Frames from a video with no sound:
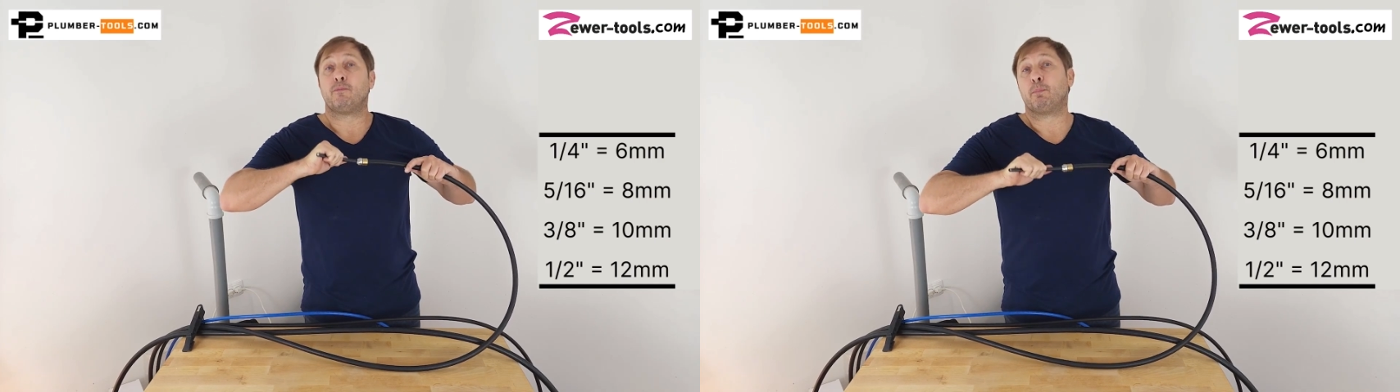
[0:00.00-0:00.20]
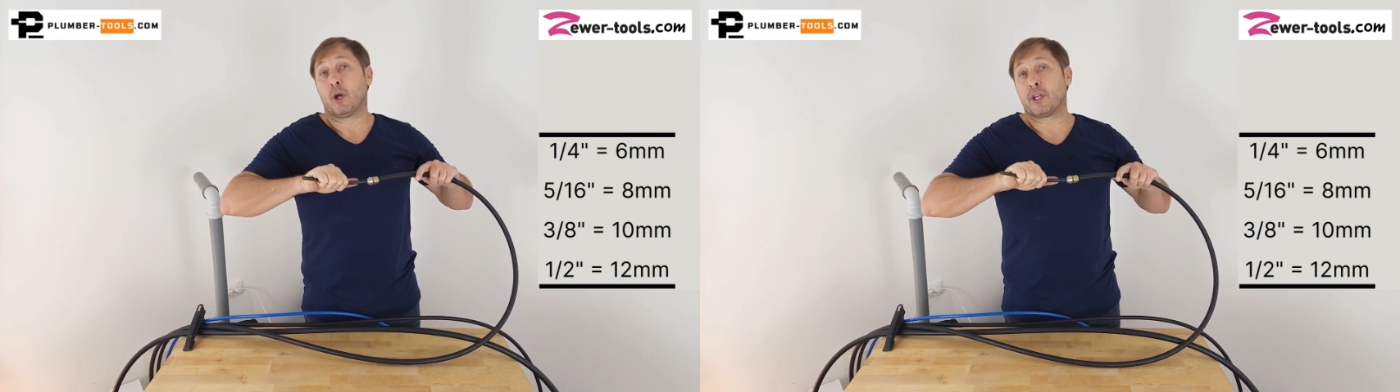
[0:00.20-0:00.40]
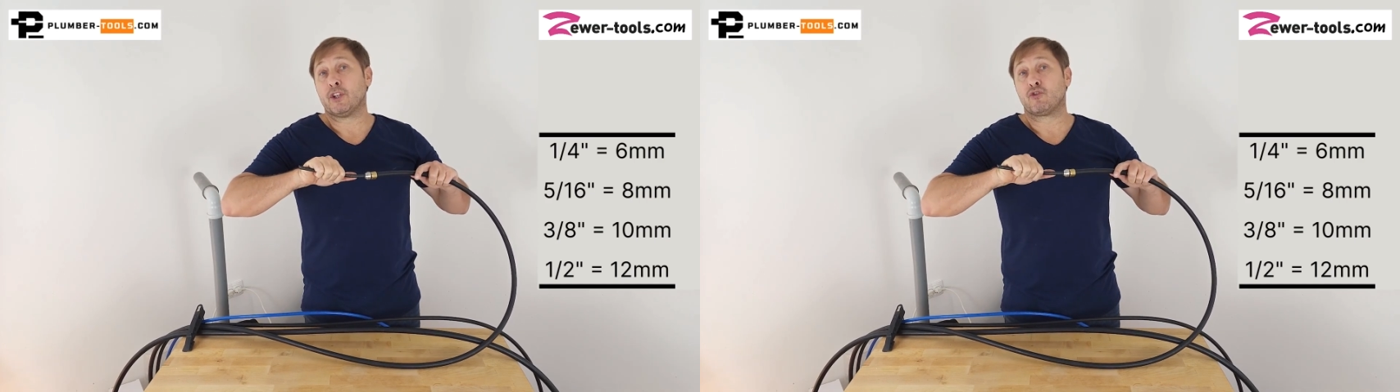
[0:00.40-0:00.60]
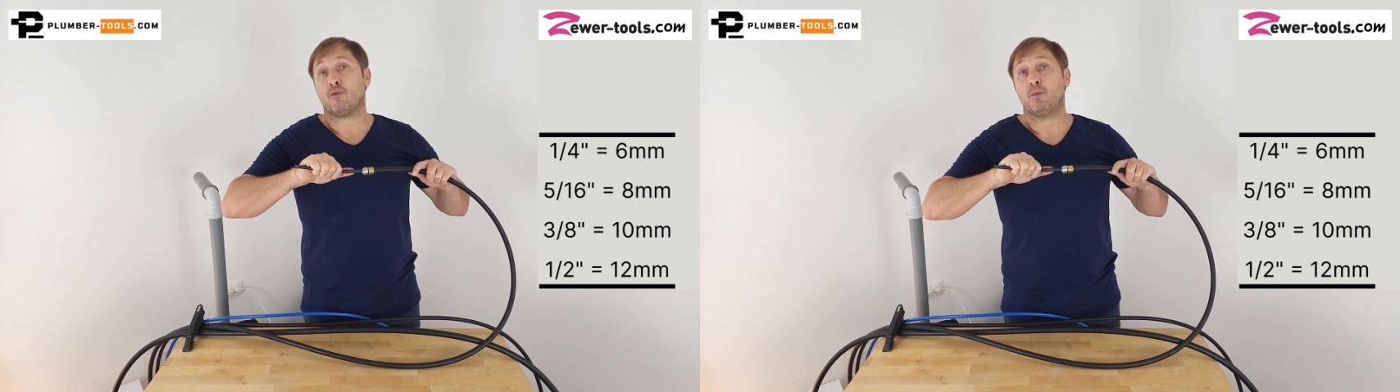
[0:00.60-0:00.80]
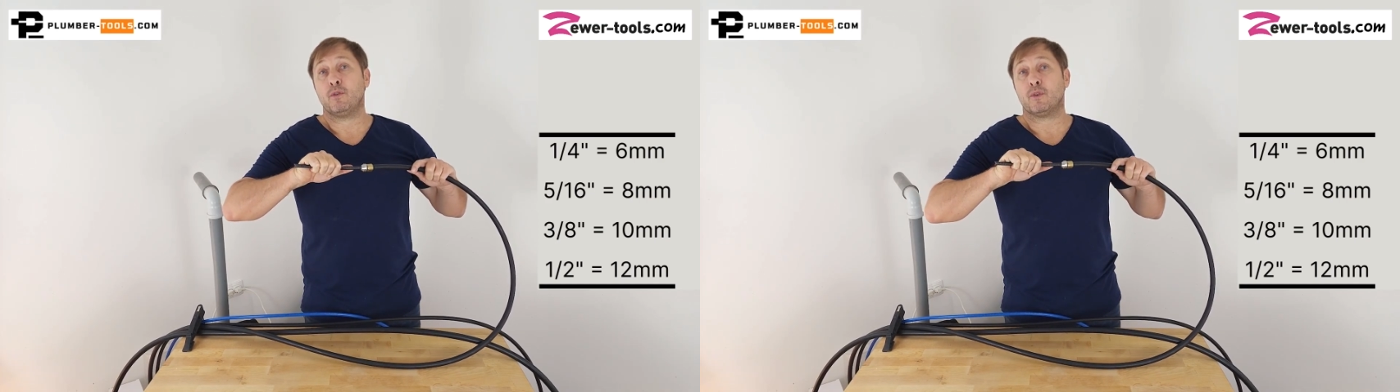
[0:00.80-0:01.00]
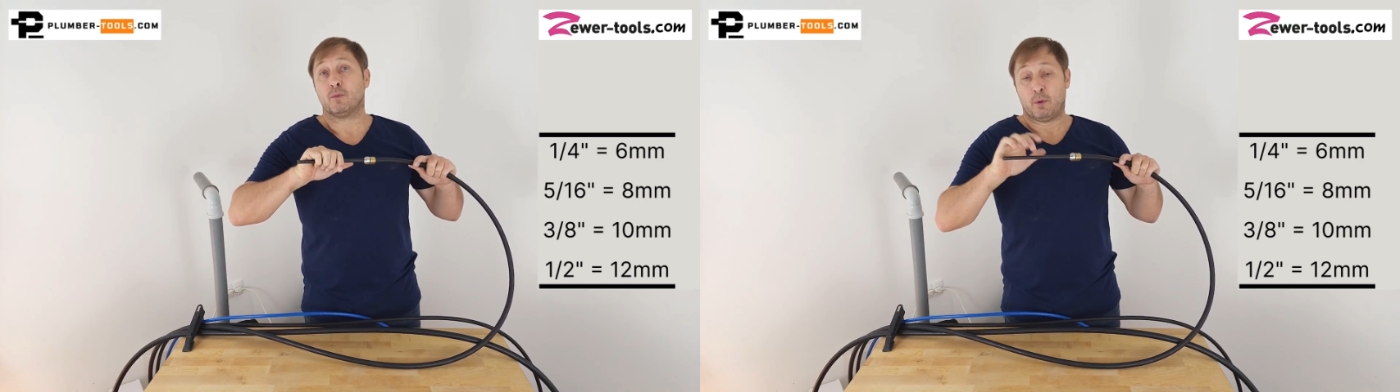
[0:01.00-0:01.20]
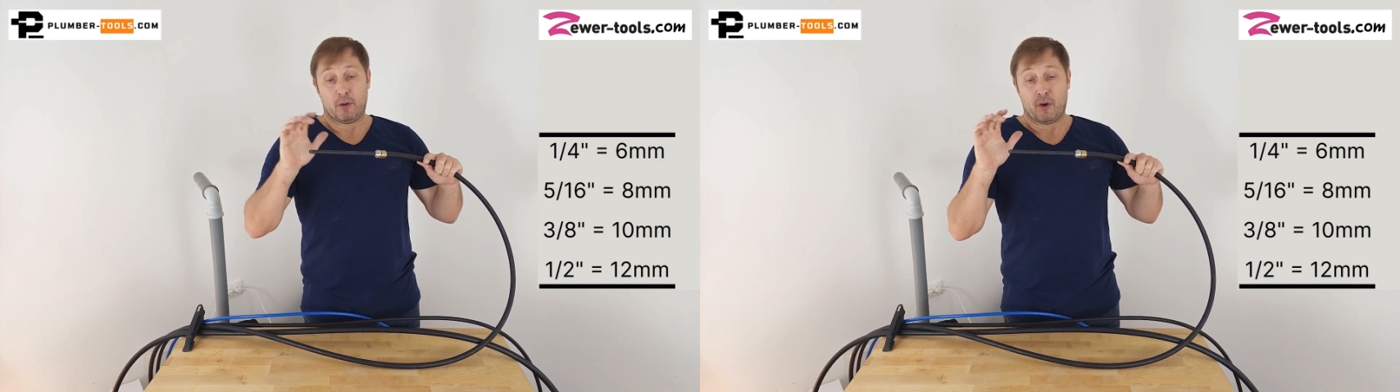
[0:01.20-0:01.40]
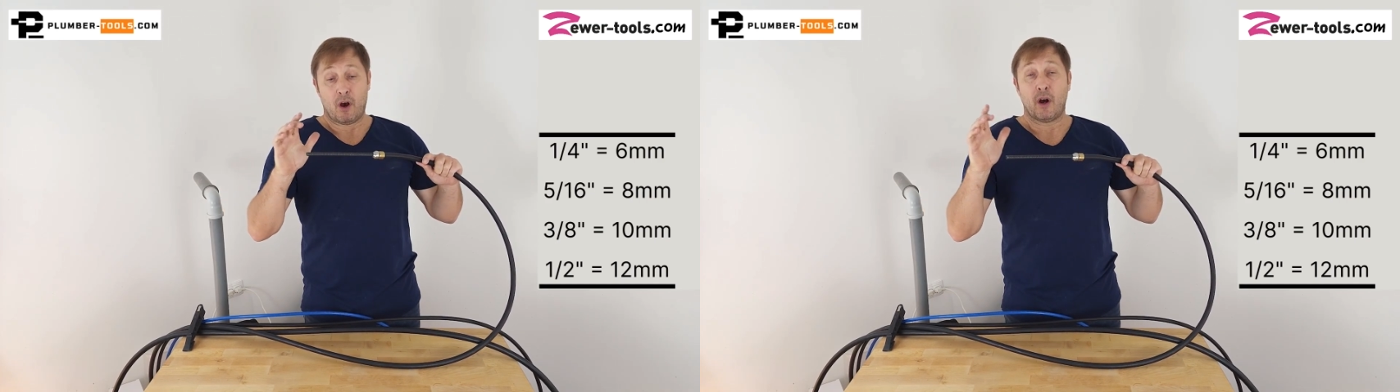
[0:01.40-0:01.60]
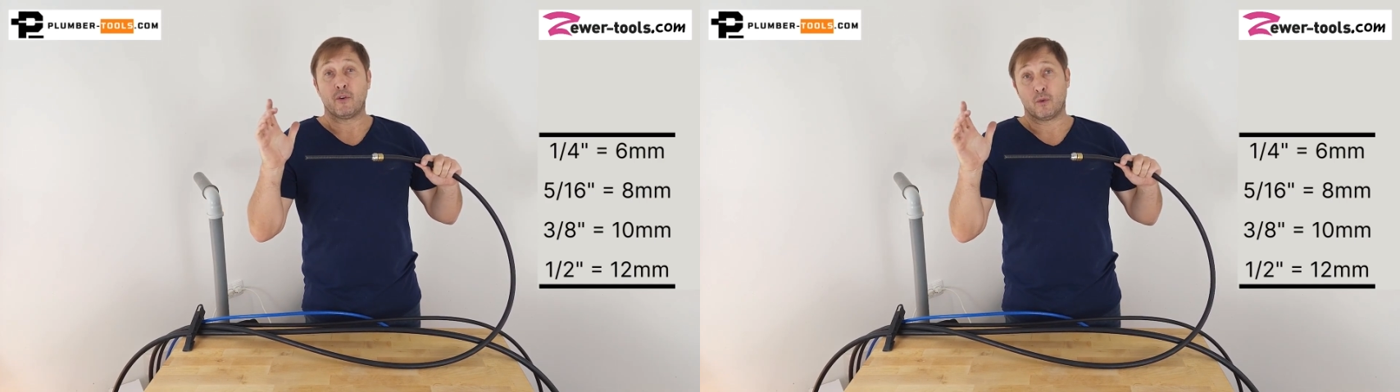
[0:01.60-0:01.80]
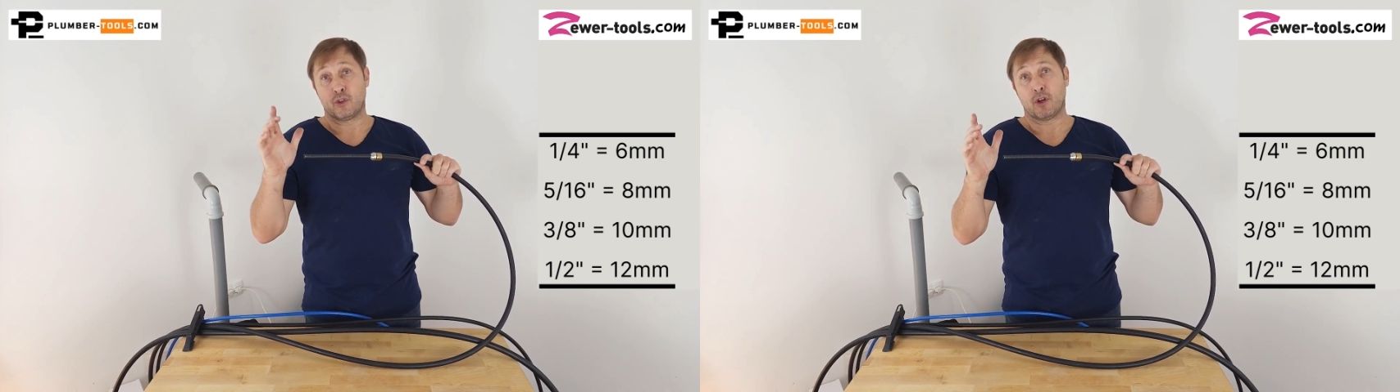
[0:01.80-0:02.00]
blockage removal, both hard
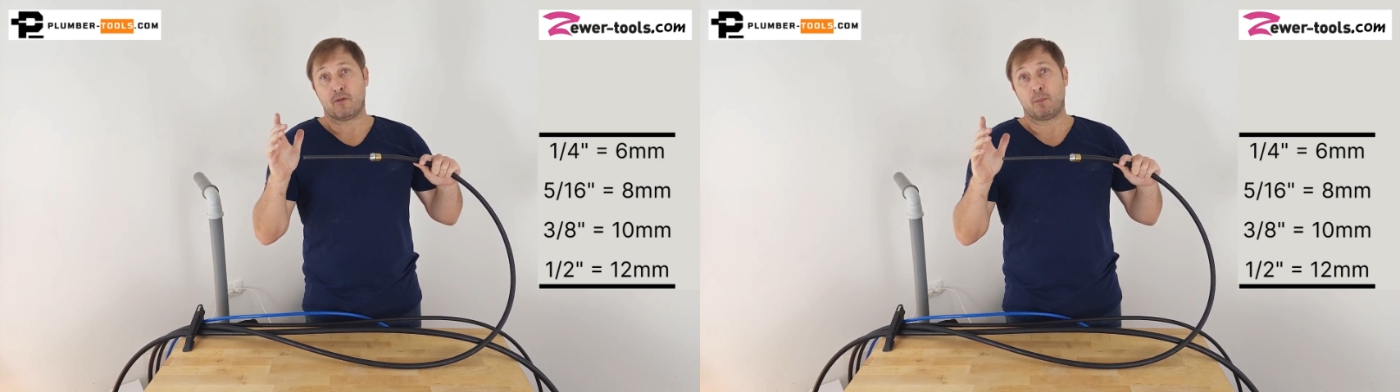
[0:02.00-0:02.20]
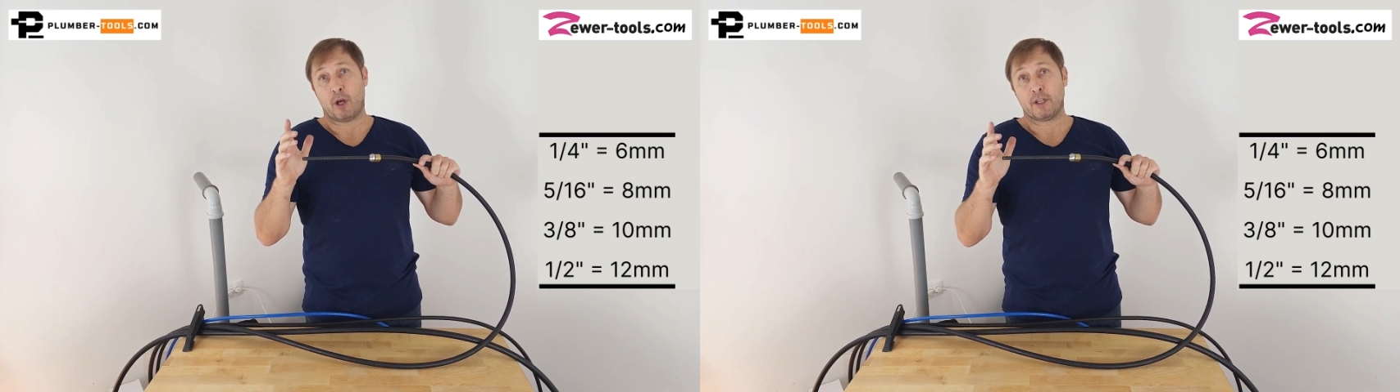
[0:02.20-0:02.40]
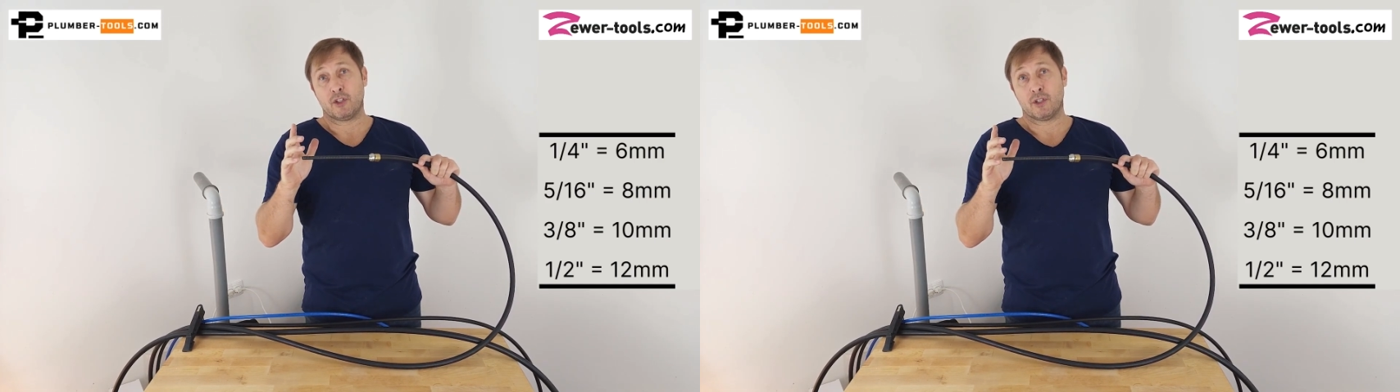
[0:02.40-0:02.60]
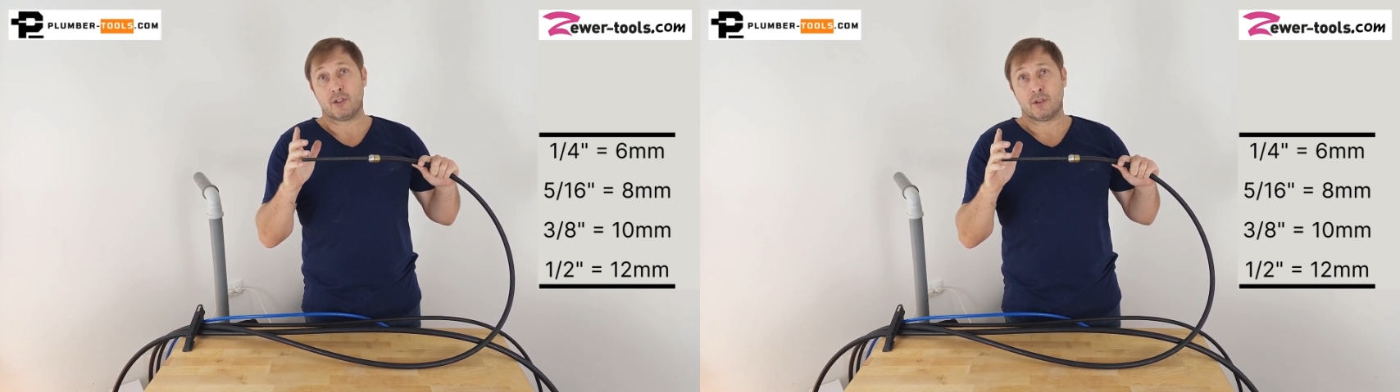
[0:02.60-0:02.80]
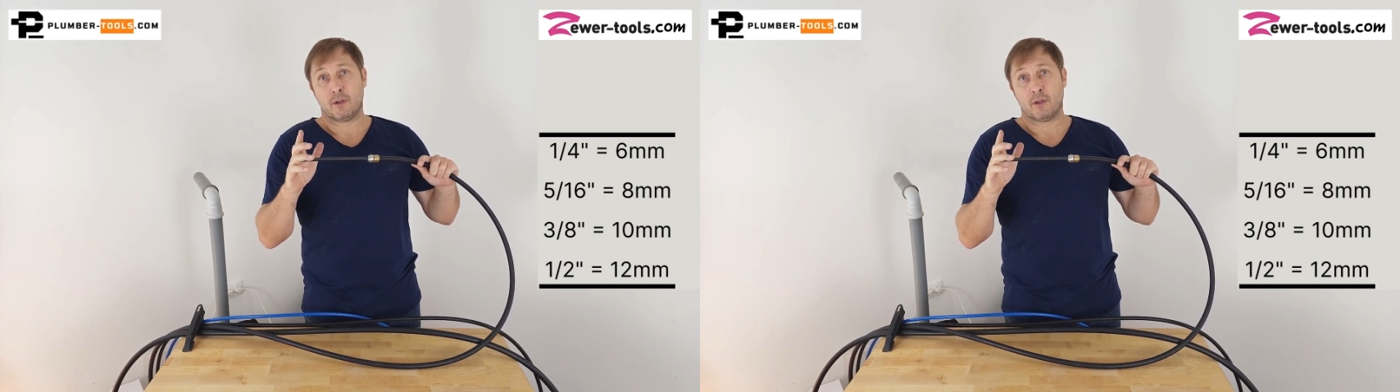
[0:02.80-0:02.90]
or soft blockages.